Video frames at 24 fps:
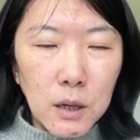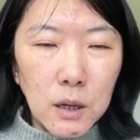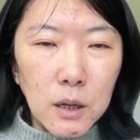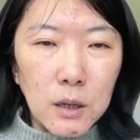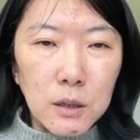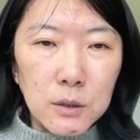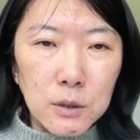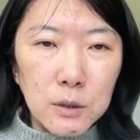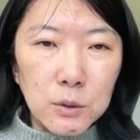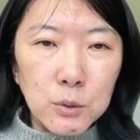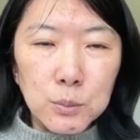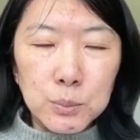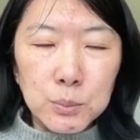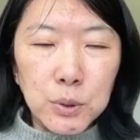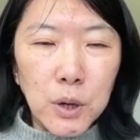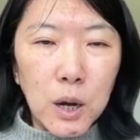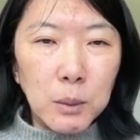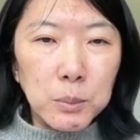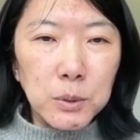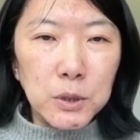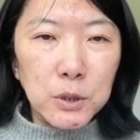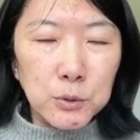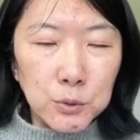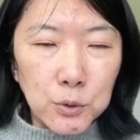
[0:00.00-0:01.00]
You
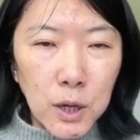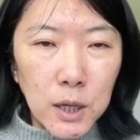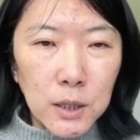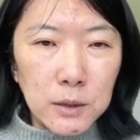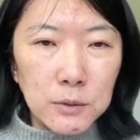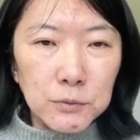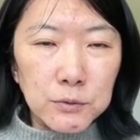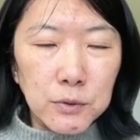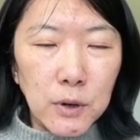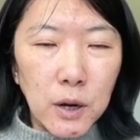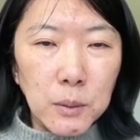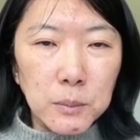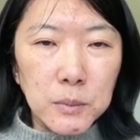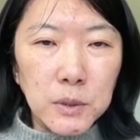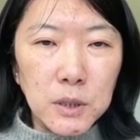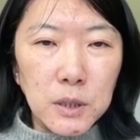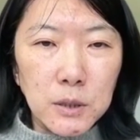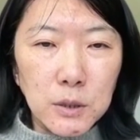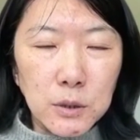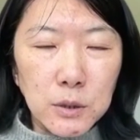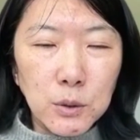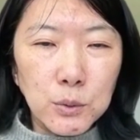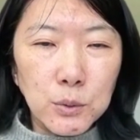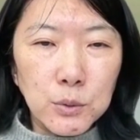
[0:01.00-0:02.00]
probably read from the
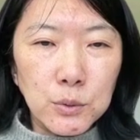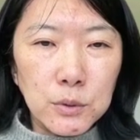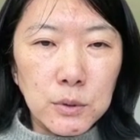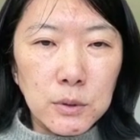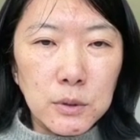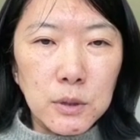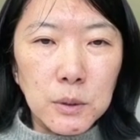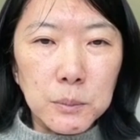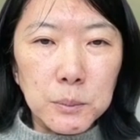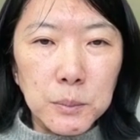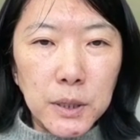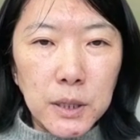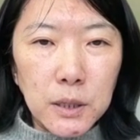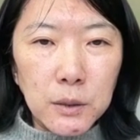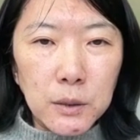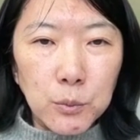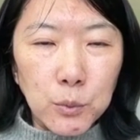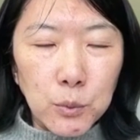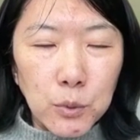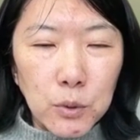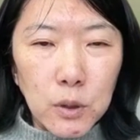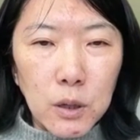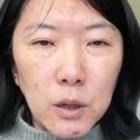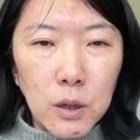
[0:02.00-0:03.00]
news
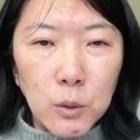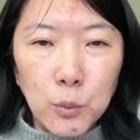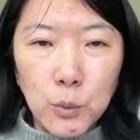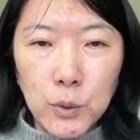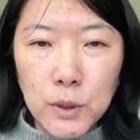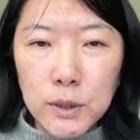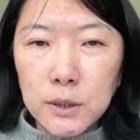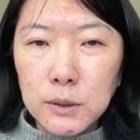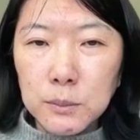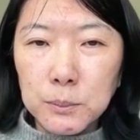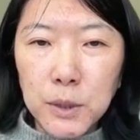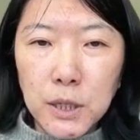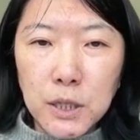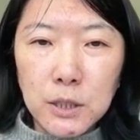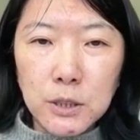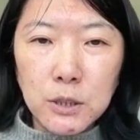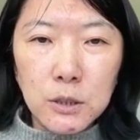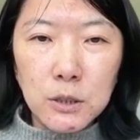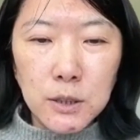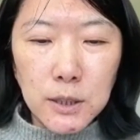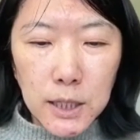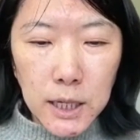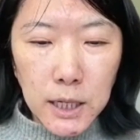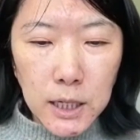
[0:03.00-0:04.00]
with major
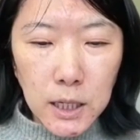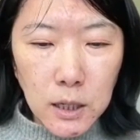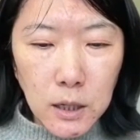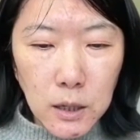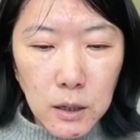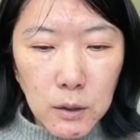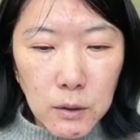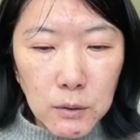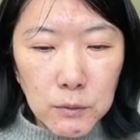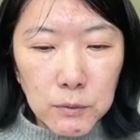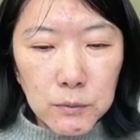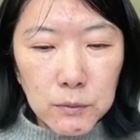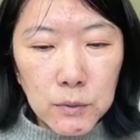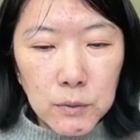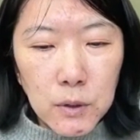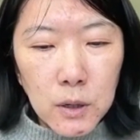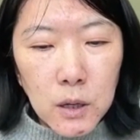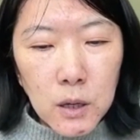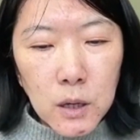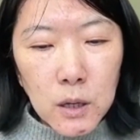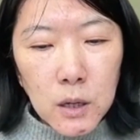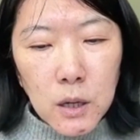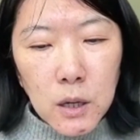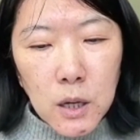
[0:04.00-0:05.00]
layoff
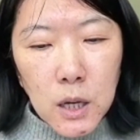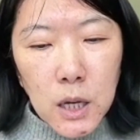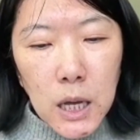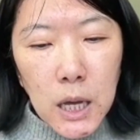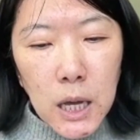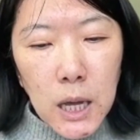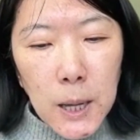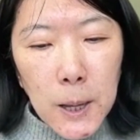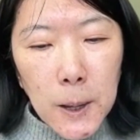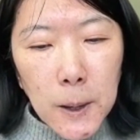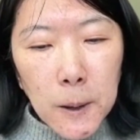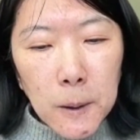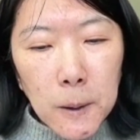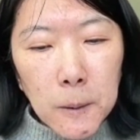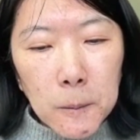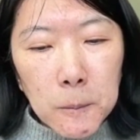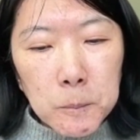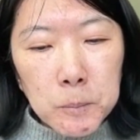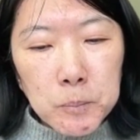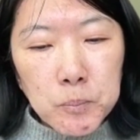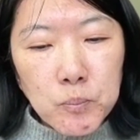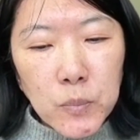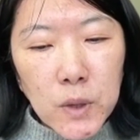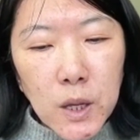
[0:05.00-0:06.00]

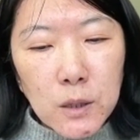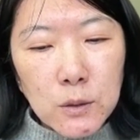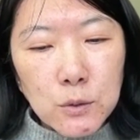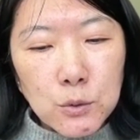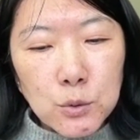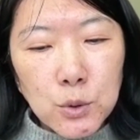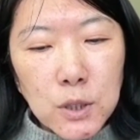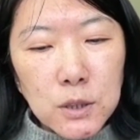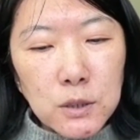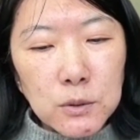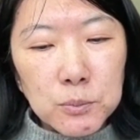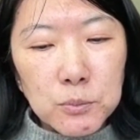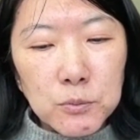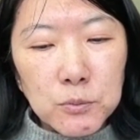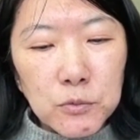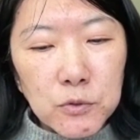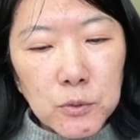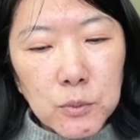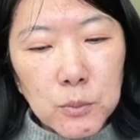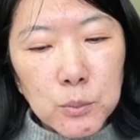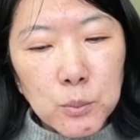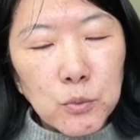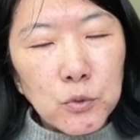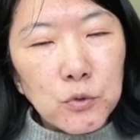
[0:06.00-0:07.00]
and
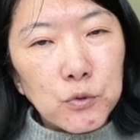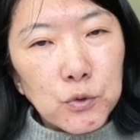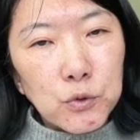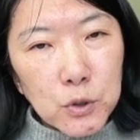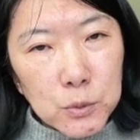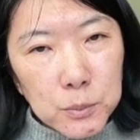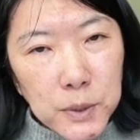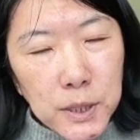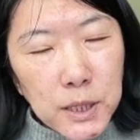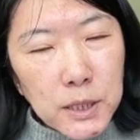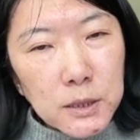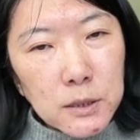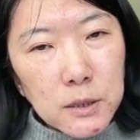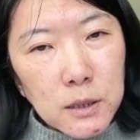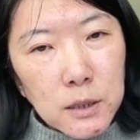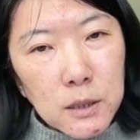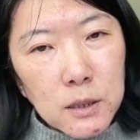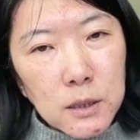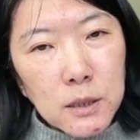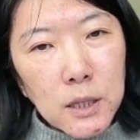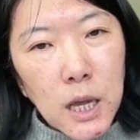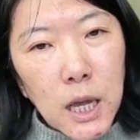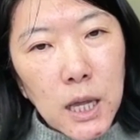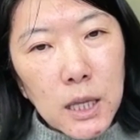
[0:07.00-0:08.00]

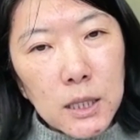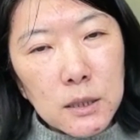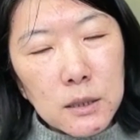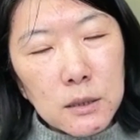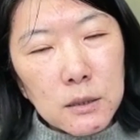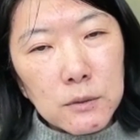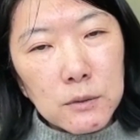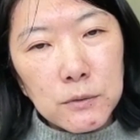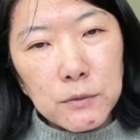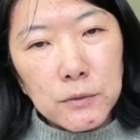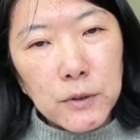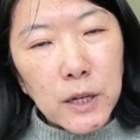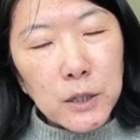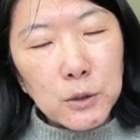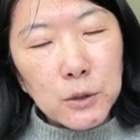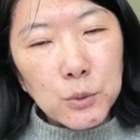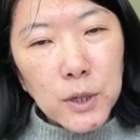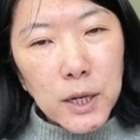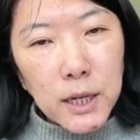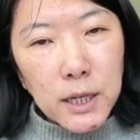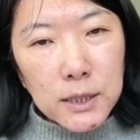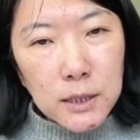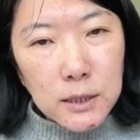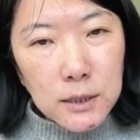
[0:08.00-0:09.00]
transformation at federal
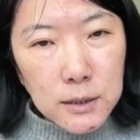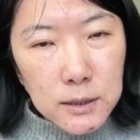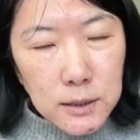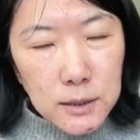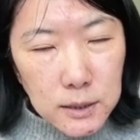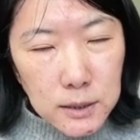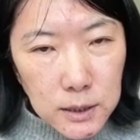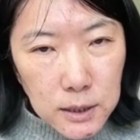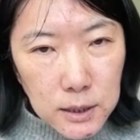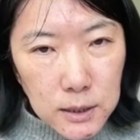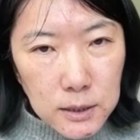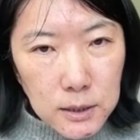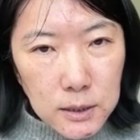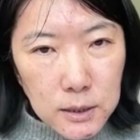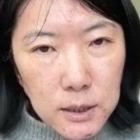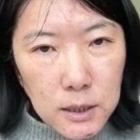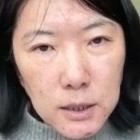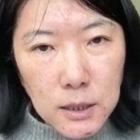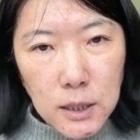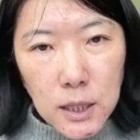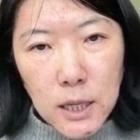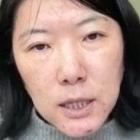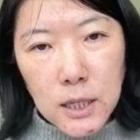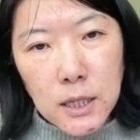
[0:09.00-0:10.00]
agencies
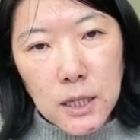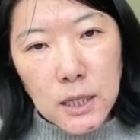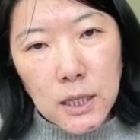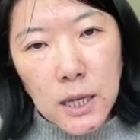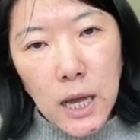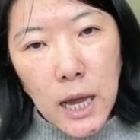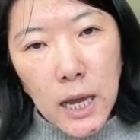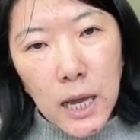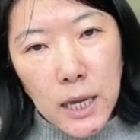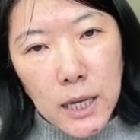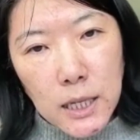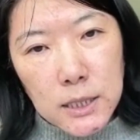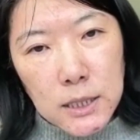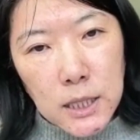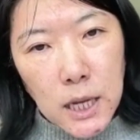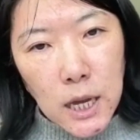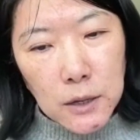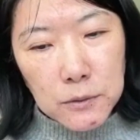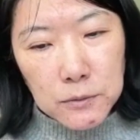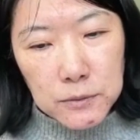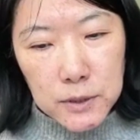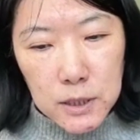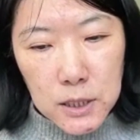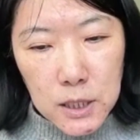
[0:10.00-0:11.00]
like NIH,
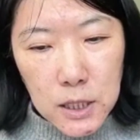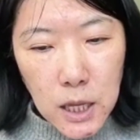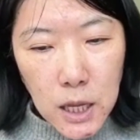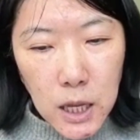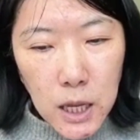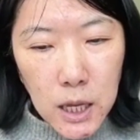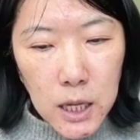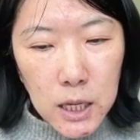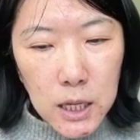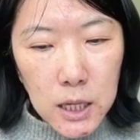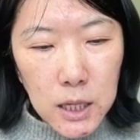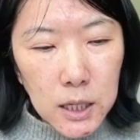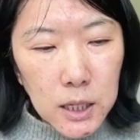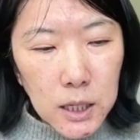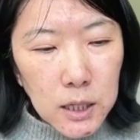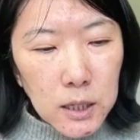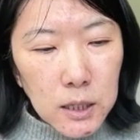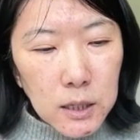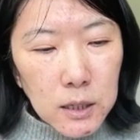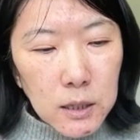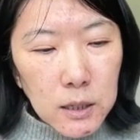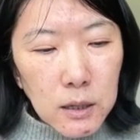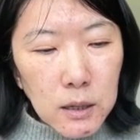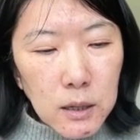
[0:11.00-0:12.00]
FDA,
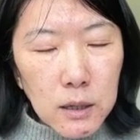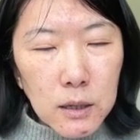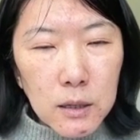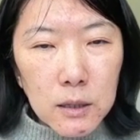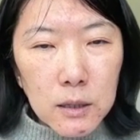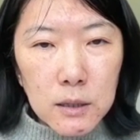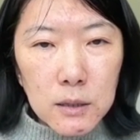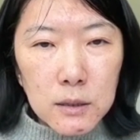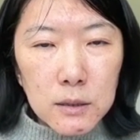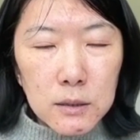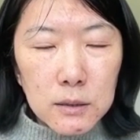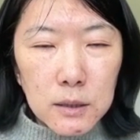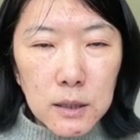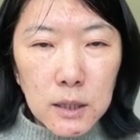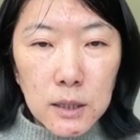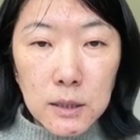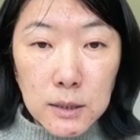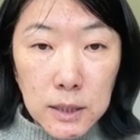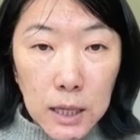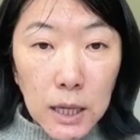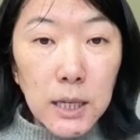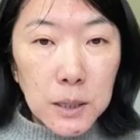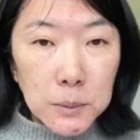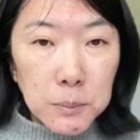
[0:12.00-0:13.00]
and
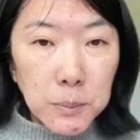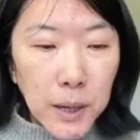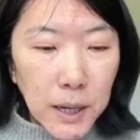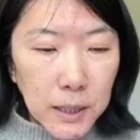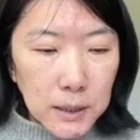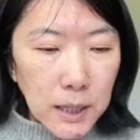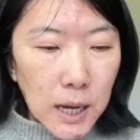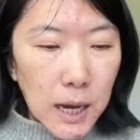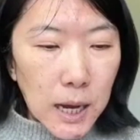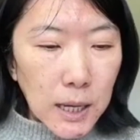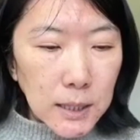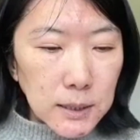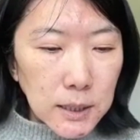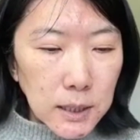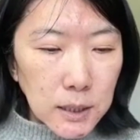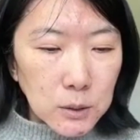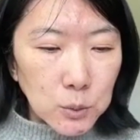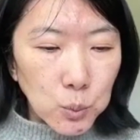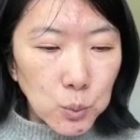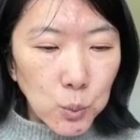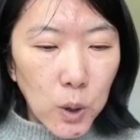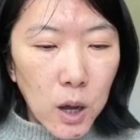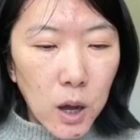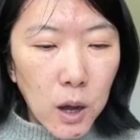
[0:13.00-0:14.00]
that impact us
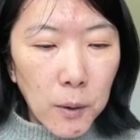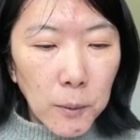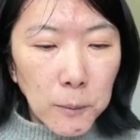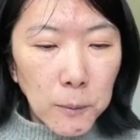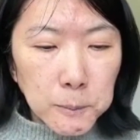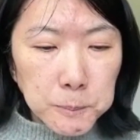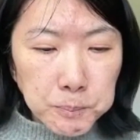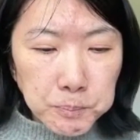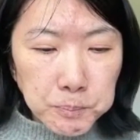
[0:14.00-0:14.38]
as well.